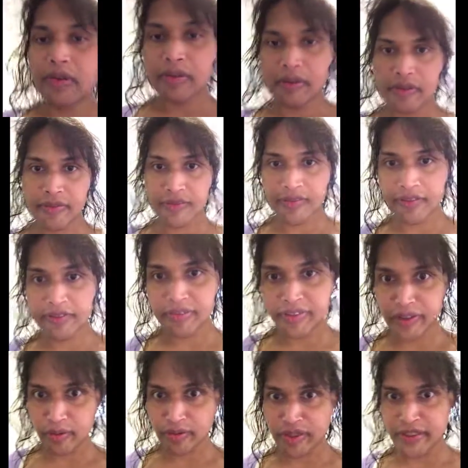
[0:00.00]
So it's
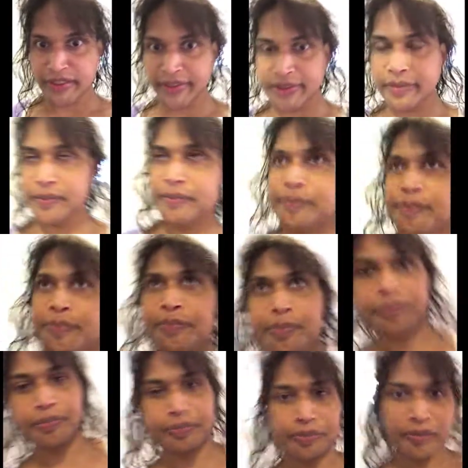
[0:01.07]
3.09.
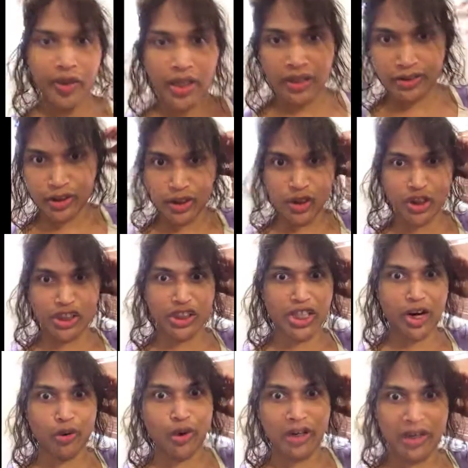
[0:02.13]
Just took a
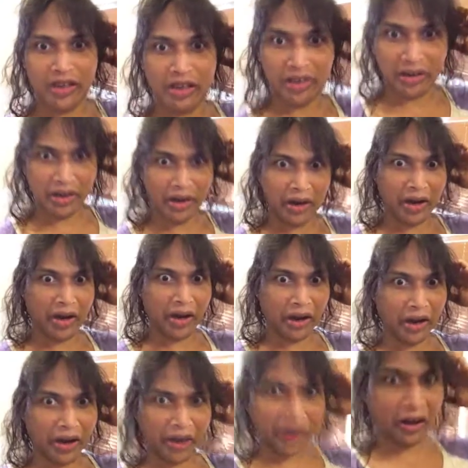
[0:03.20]
shower.
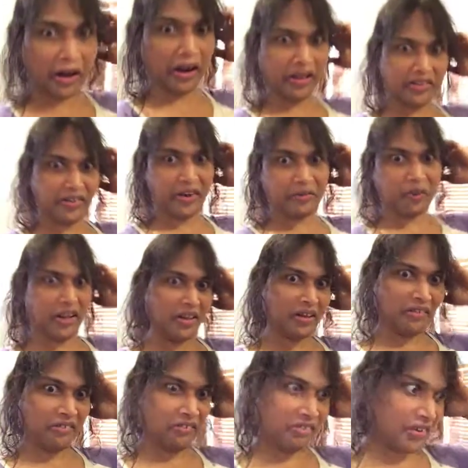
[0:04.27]
Change my
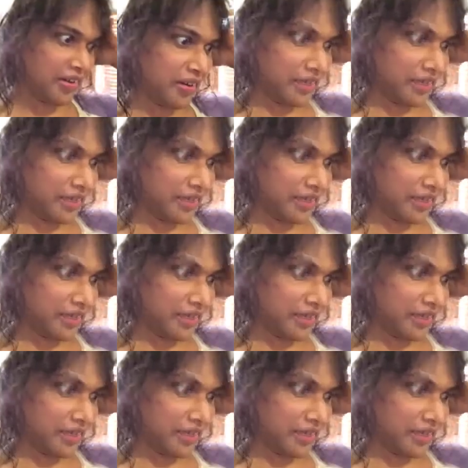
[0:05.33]
clothes.